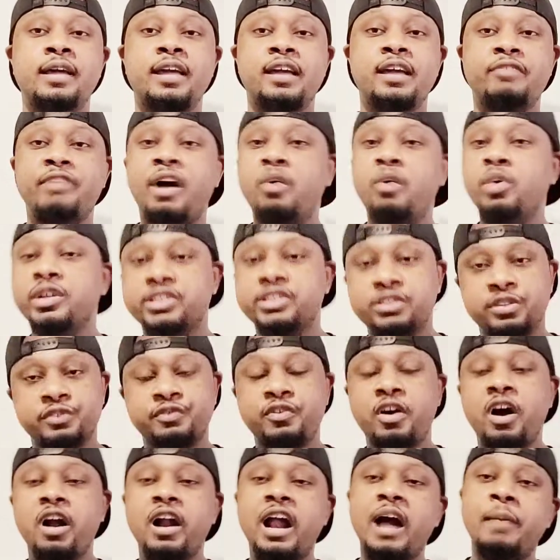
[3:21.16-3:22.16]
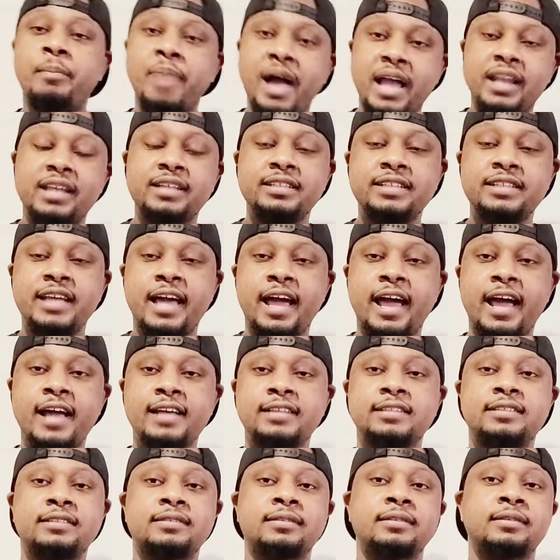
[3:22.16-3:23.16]
If I went too far, I
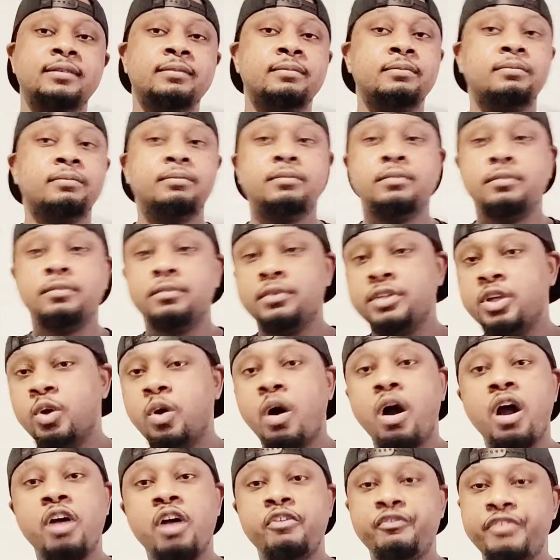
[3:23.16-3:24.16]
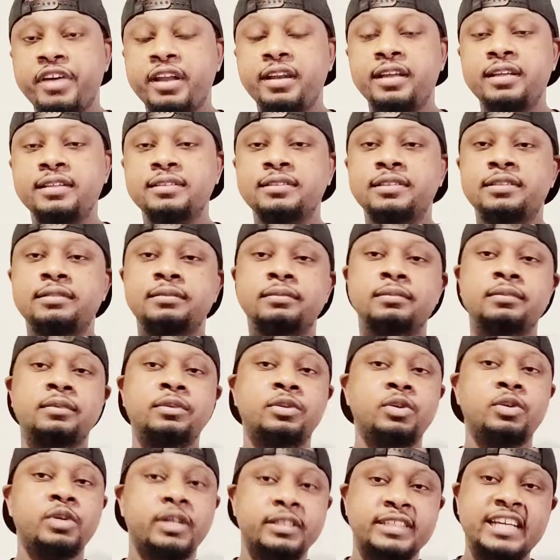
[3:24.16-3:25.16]
apologize. No hard feelings.
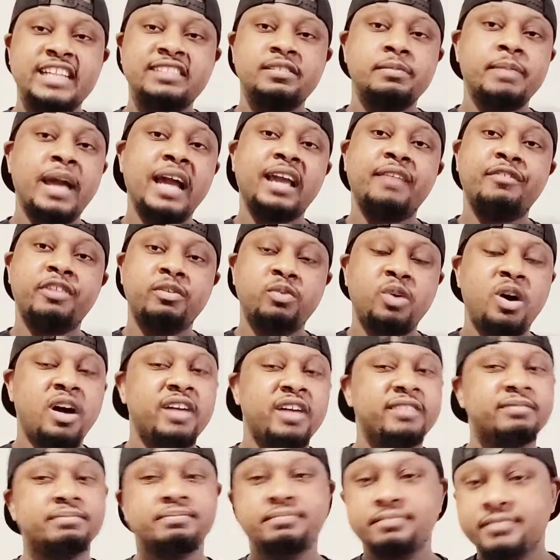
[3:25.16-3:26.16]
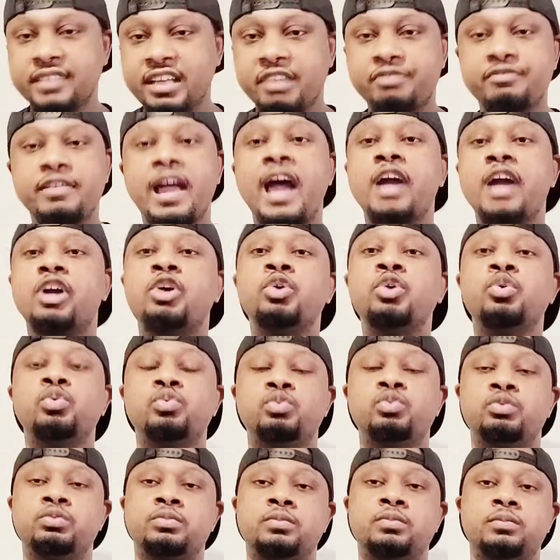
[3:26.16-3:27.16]
You can text me back if you want. If not, cool
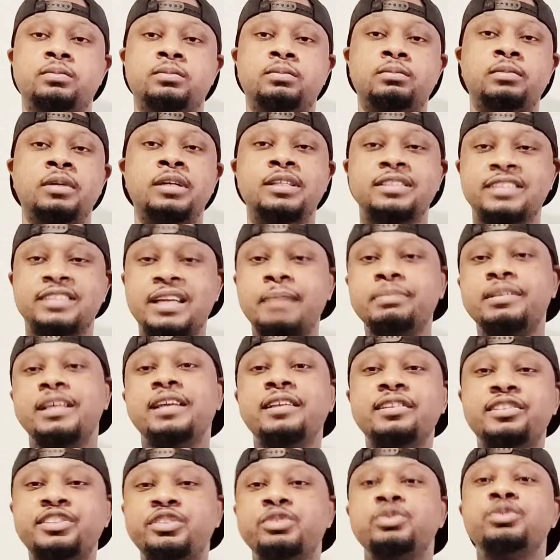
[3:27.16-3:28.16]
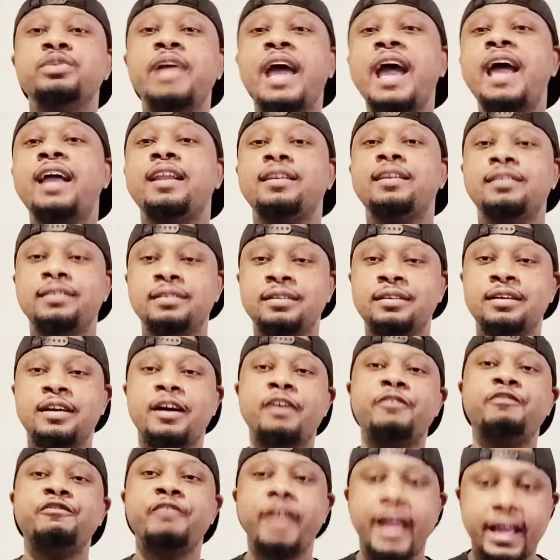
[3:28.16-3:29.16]
something to that
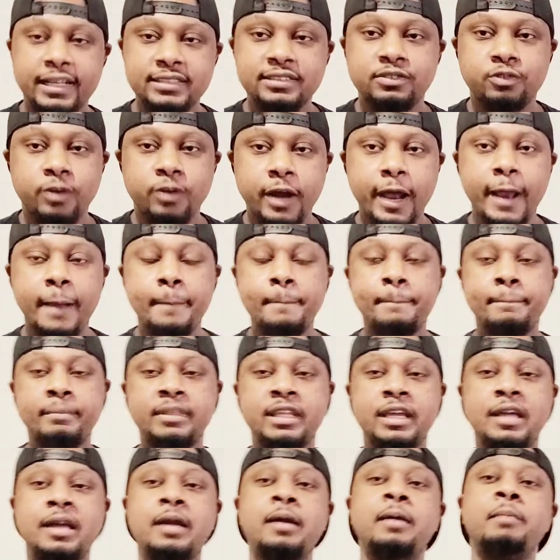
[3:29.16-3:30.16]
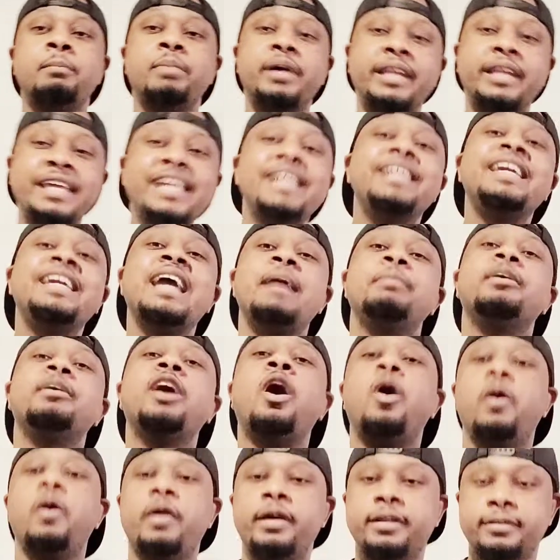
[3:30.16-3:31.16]
effect, right? But he kept
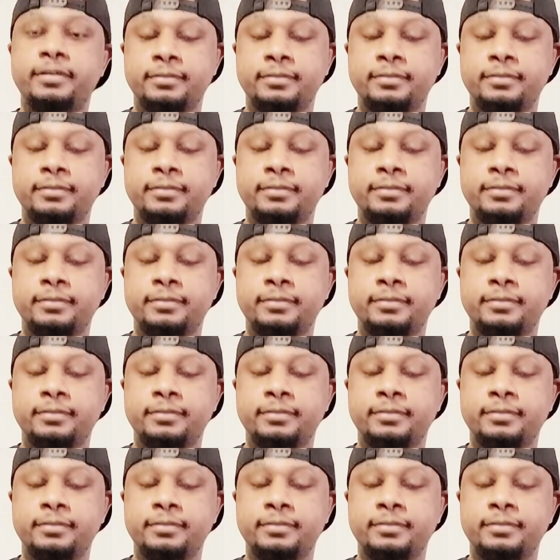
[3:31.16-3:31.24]
going,